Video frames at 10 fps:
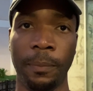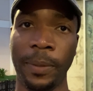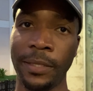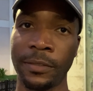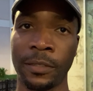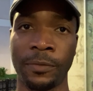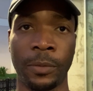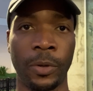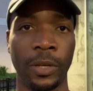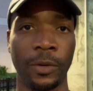pieces of the
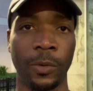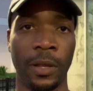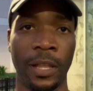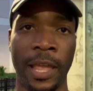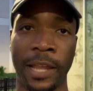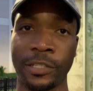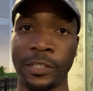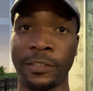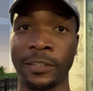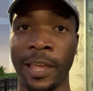Berlin Wall are
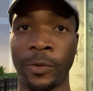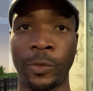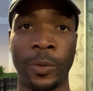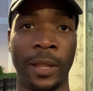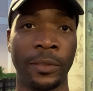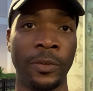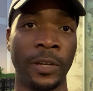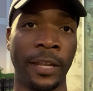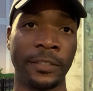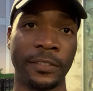actually scattered throughout the
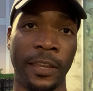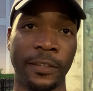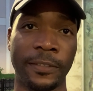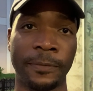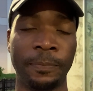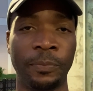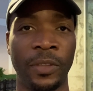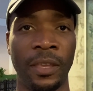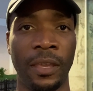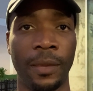United States.
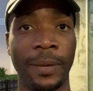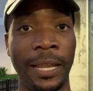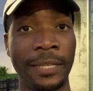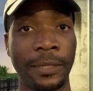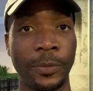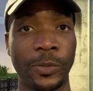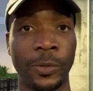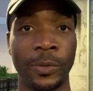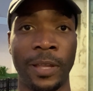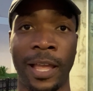In my last
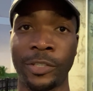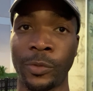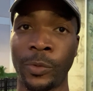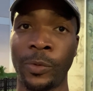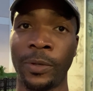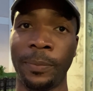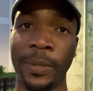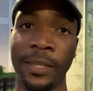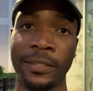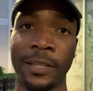episode, I showed you a
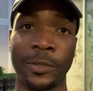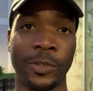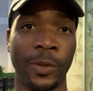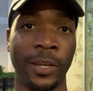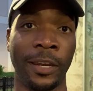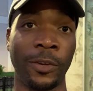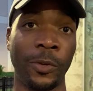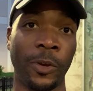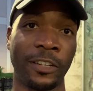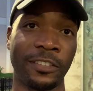piece that was located in
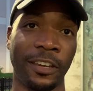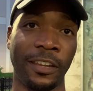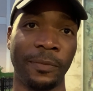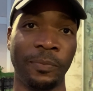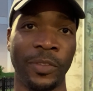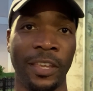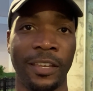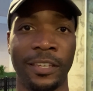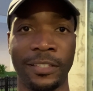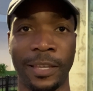New York City.
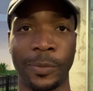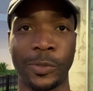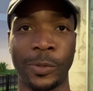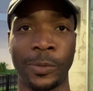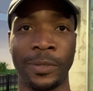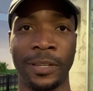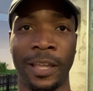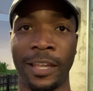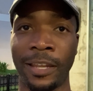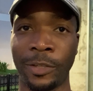In this episode,
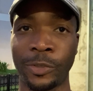I now